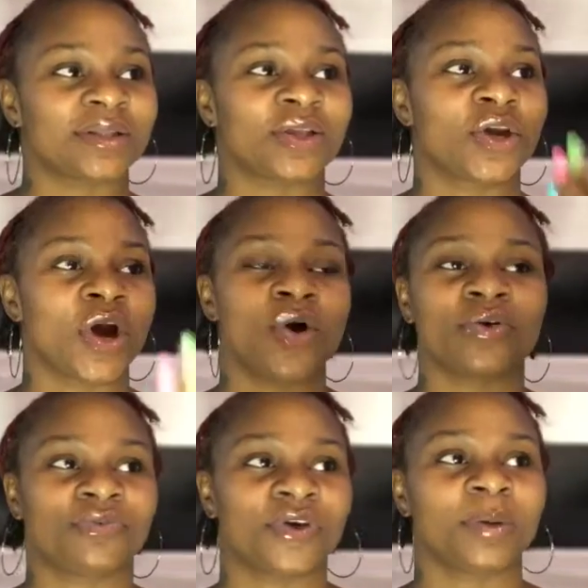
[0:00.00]
go in
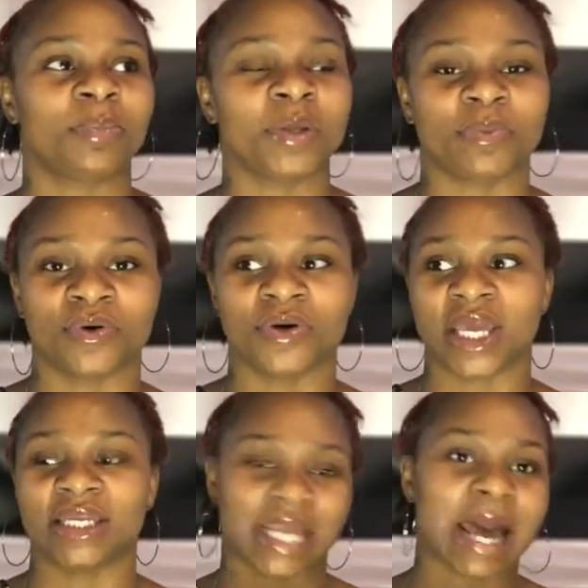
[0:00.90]
front of people
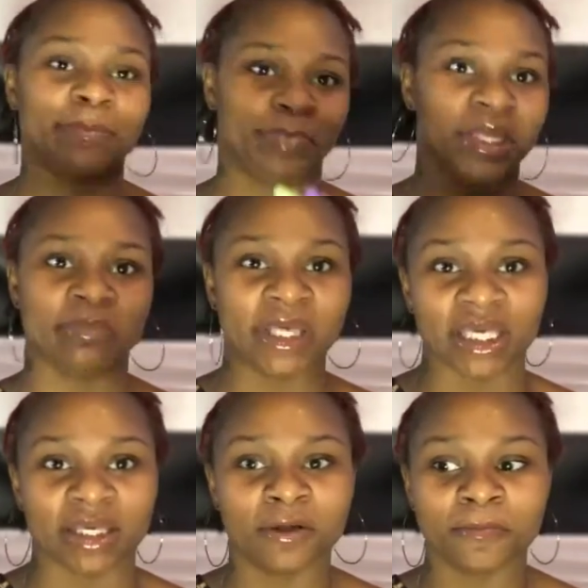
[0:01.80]
and not be
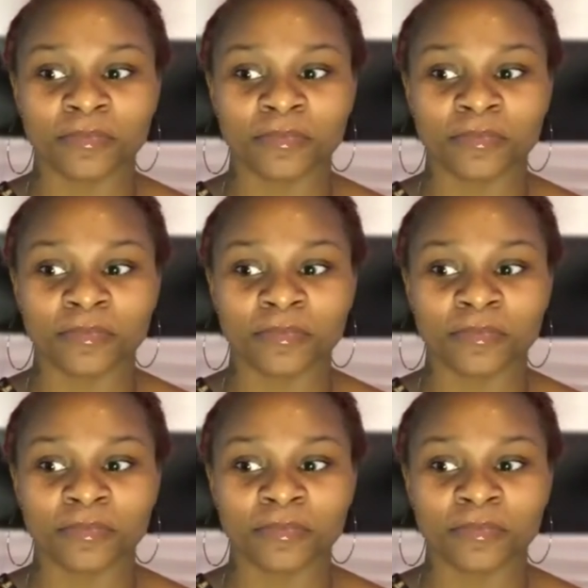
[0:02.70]
me.